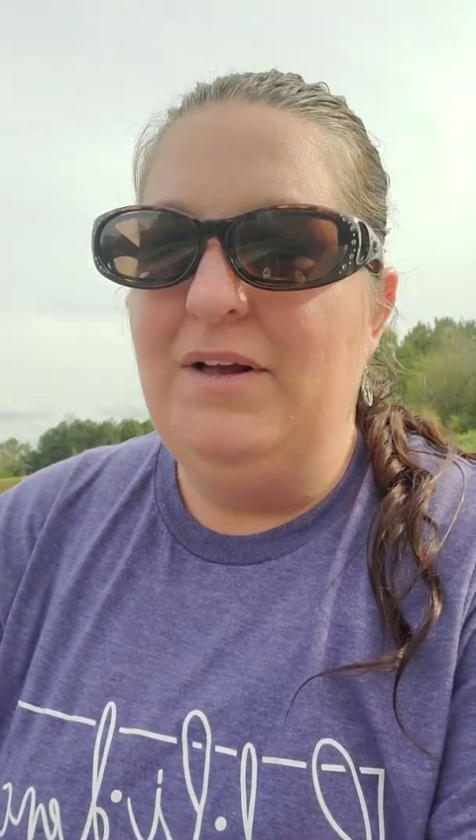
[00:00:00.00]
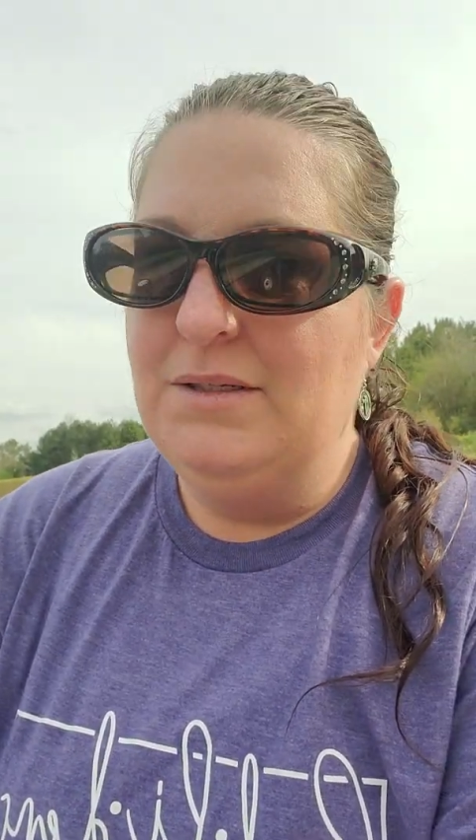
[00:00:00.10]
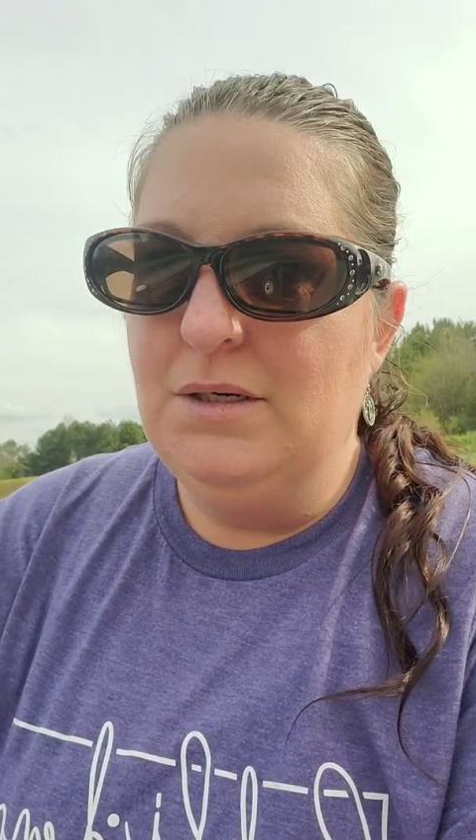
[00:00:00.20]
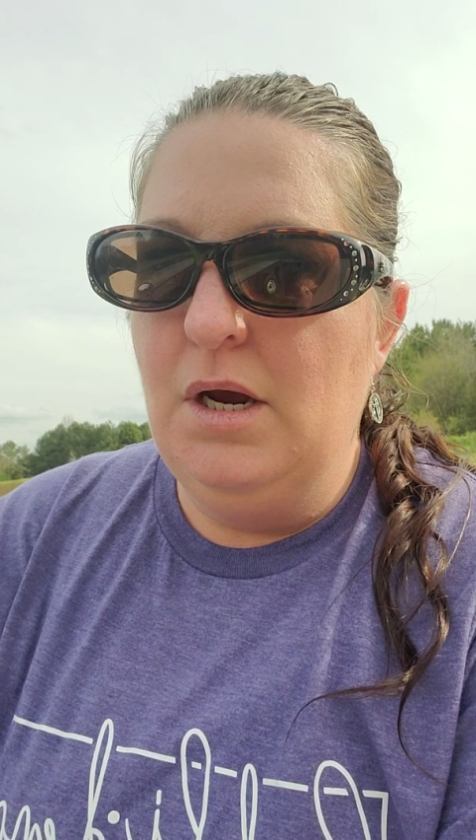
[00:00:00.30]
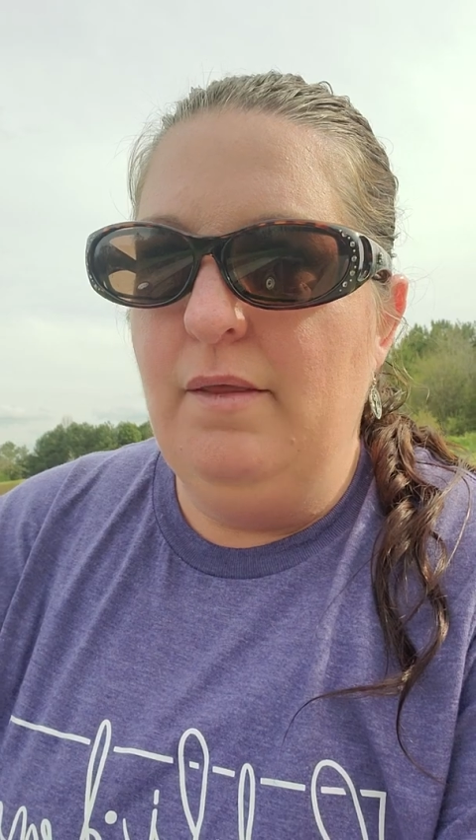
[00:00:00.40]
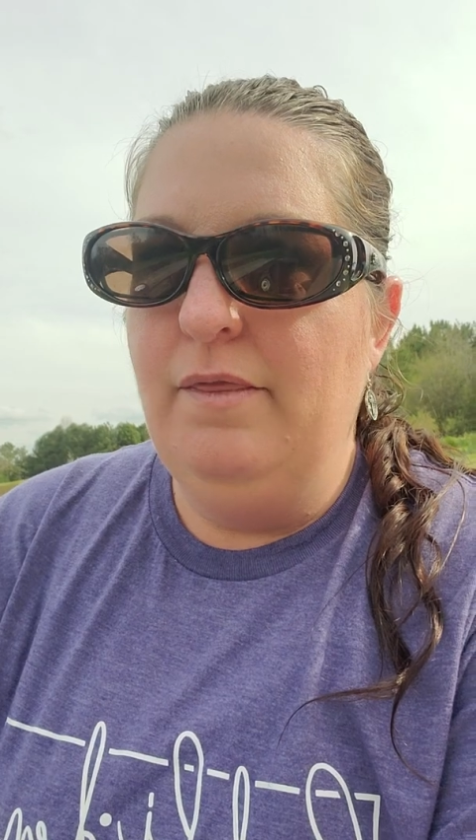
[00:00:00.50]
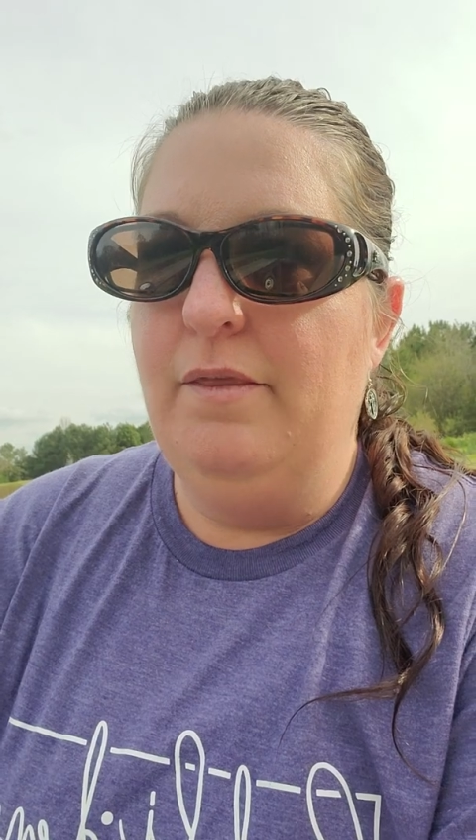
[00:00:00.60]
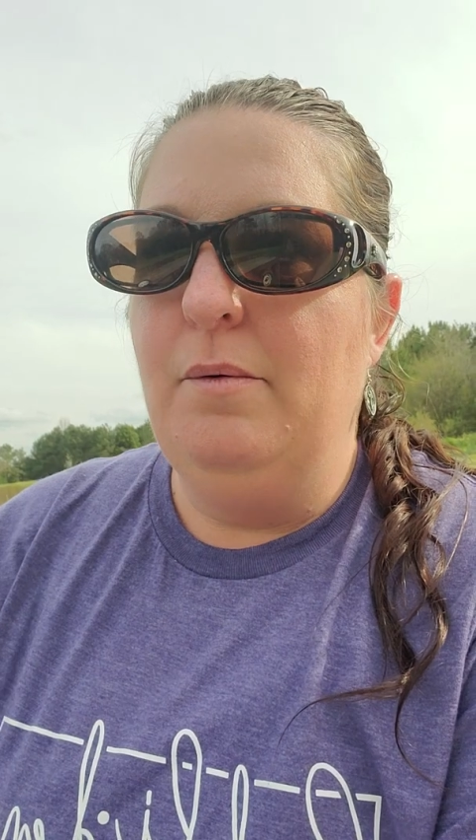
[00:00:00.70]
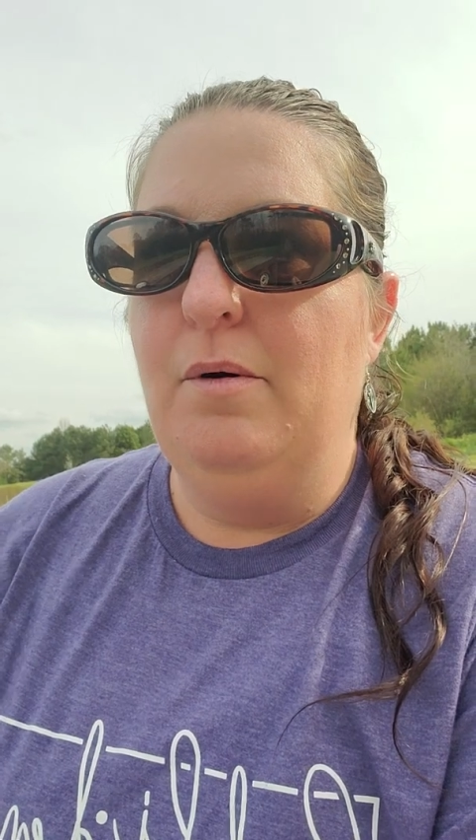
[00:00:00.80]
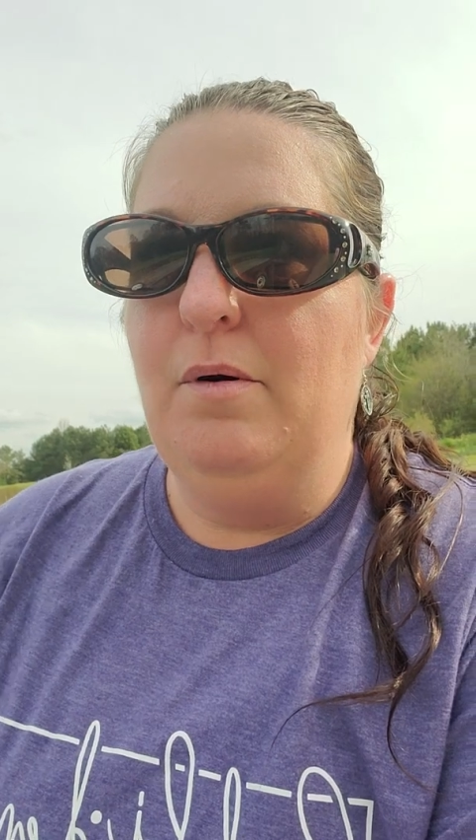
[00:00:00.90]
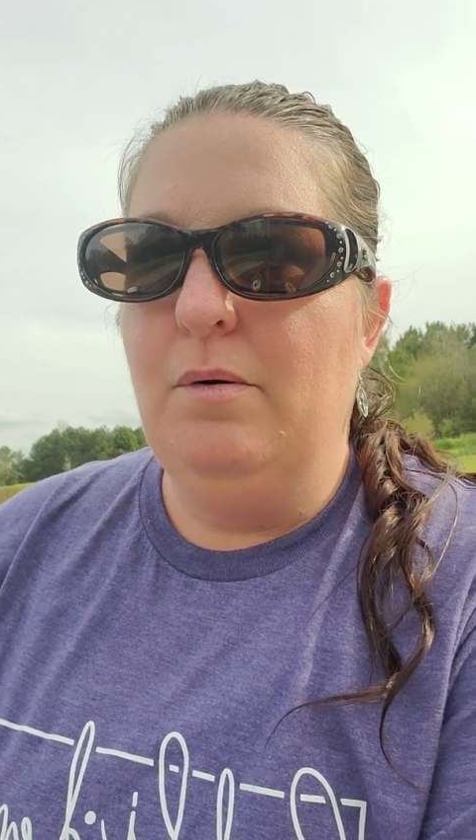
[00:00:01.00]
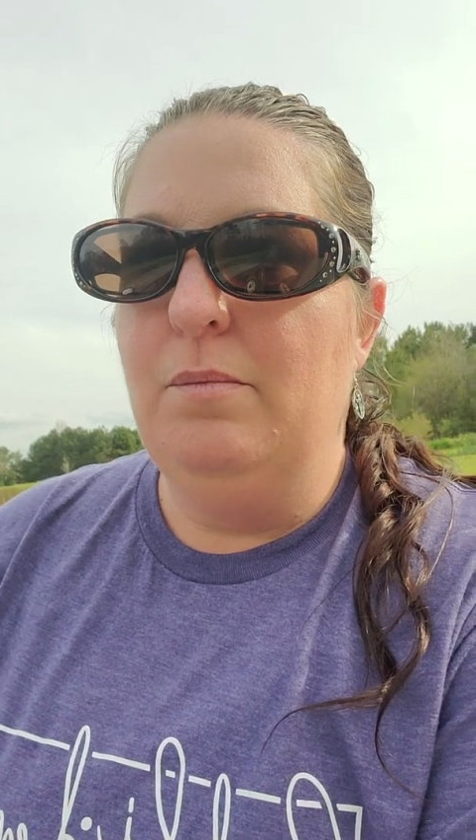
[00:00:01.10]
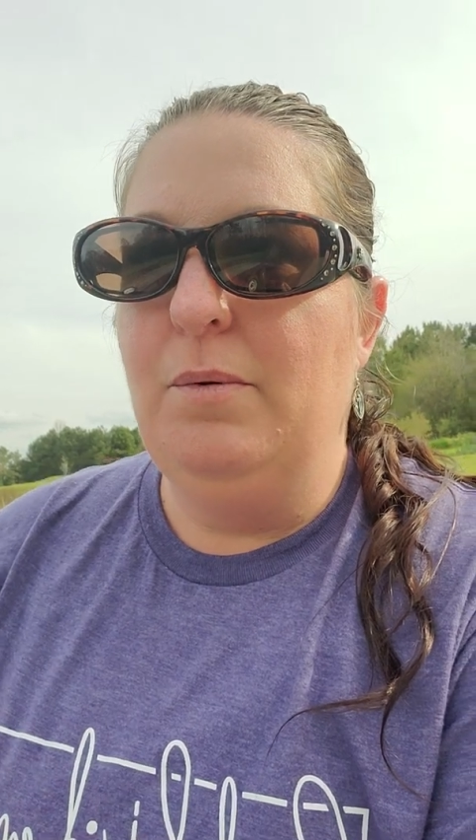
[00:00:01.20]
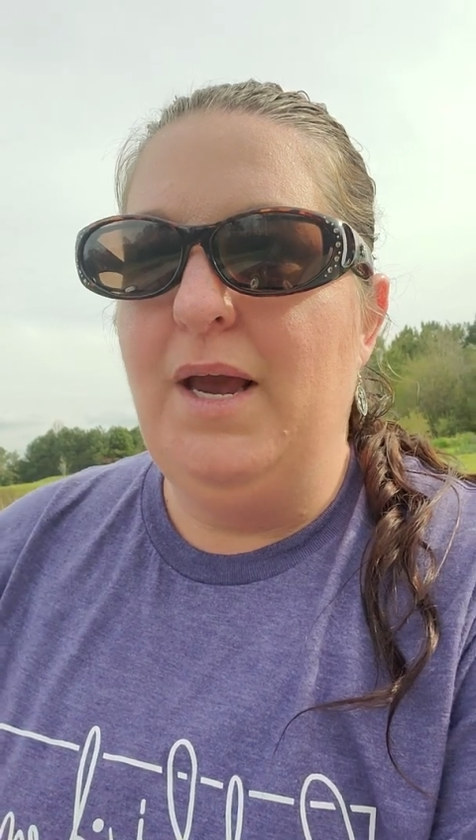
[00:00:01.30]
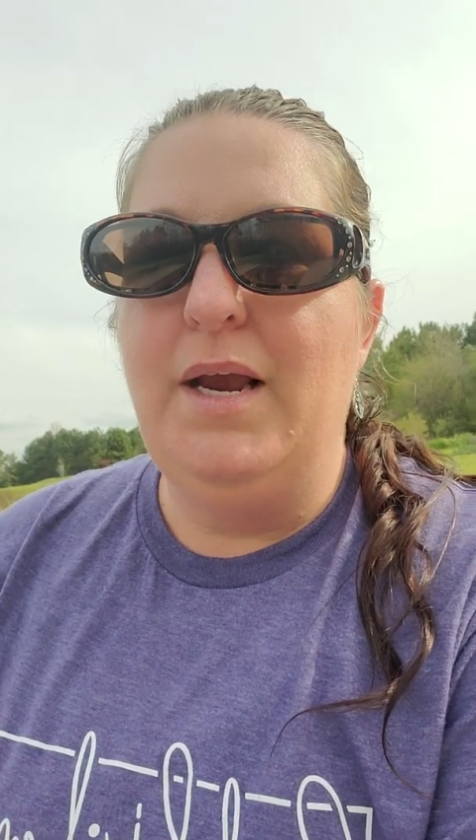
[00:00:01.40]
that's not
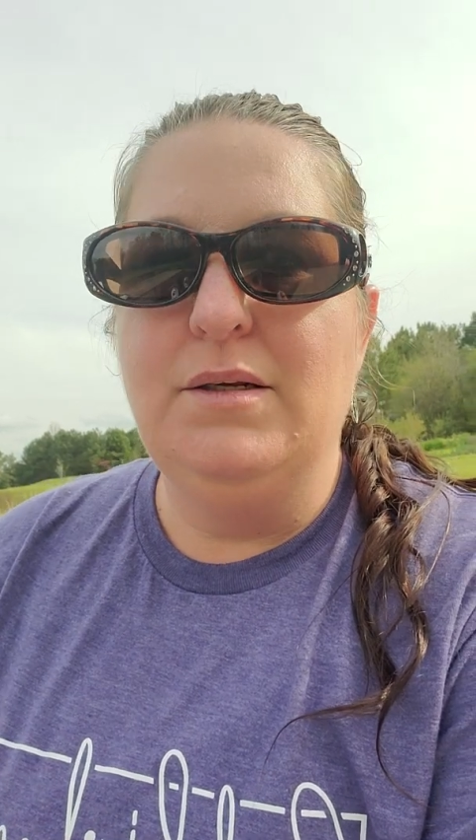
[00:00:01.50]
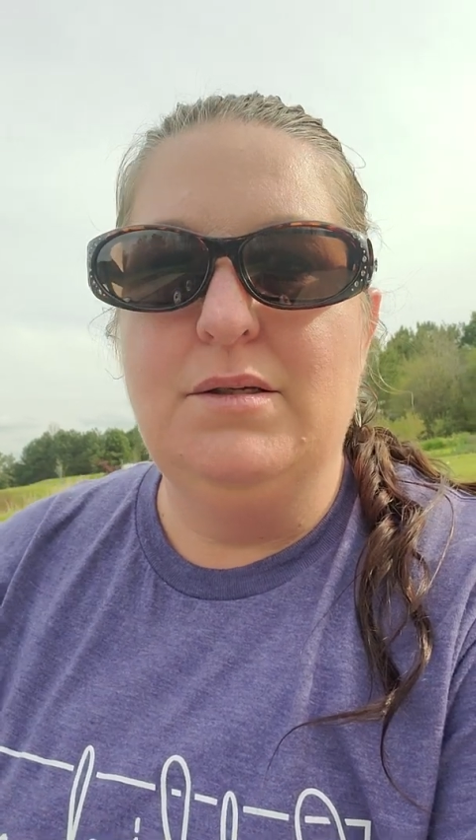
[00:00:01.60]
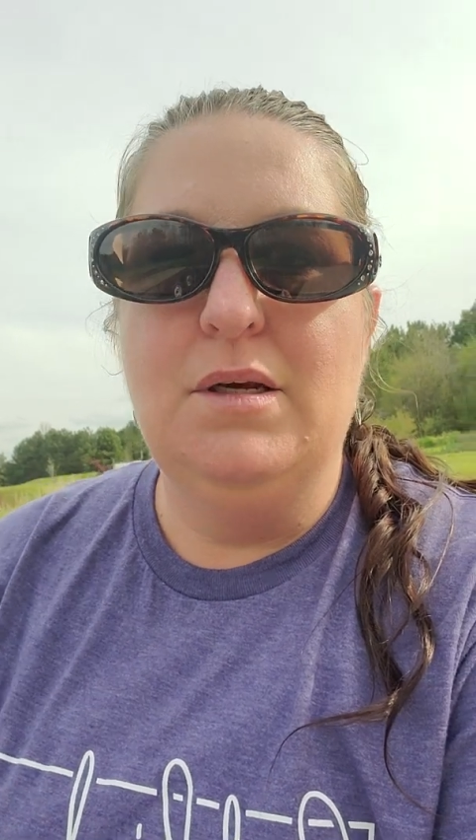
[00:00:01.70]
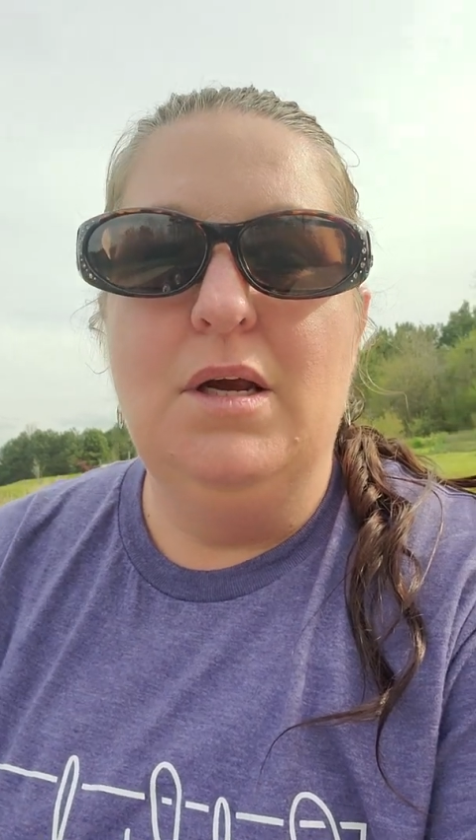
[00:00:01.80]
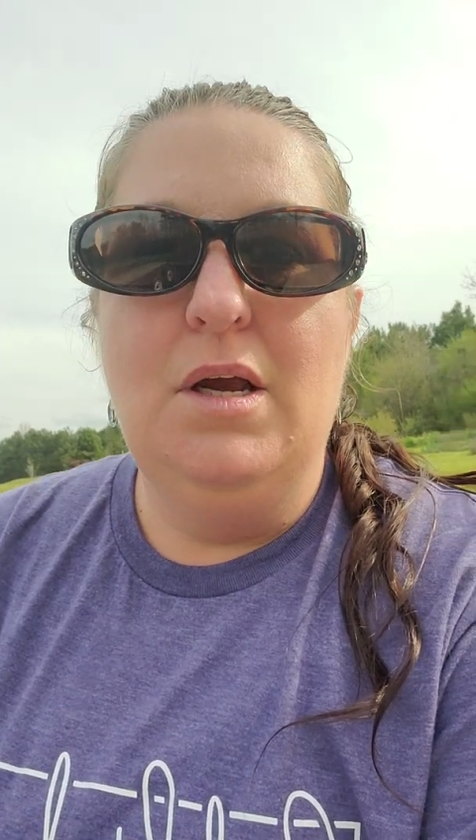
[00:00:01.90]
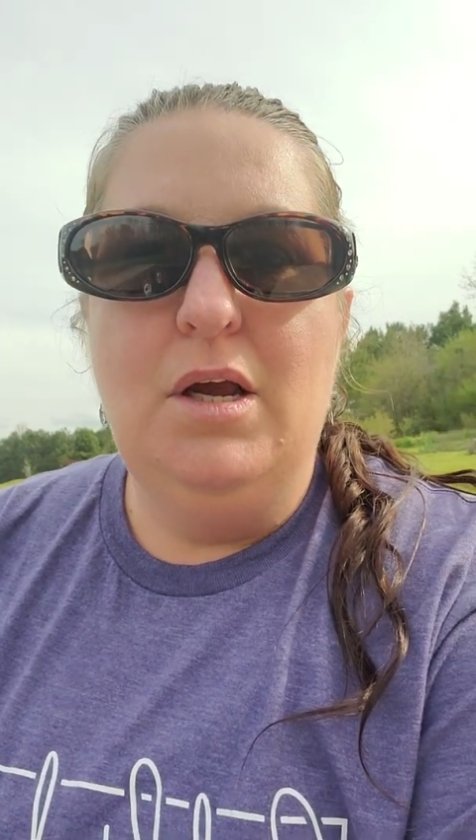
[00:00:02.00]
the case